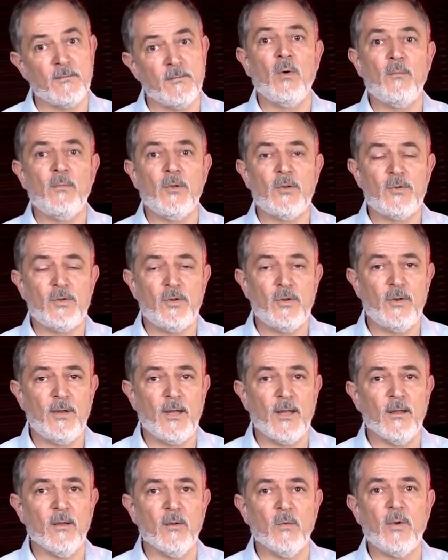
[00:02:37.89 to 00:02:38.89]
When we're
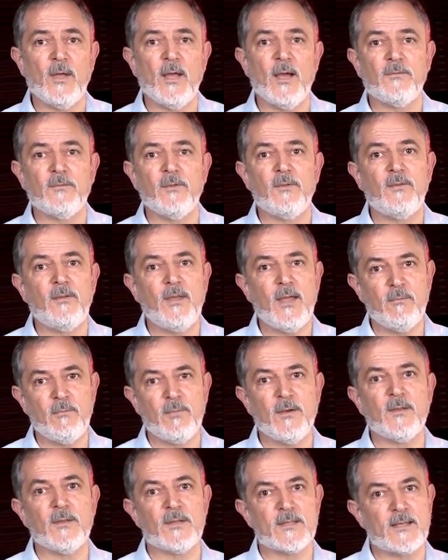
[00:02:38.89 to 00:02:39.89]
tuning, we have to
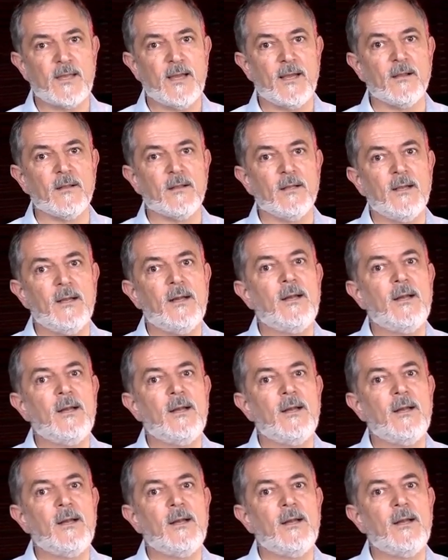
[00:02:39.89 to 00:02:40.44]
temper the scale.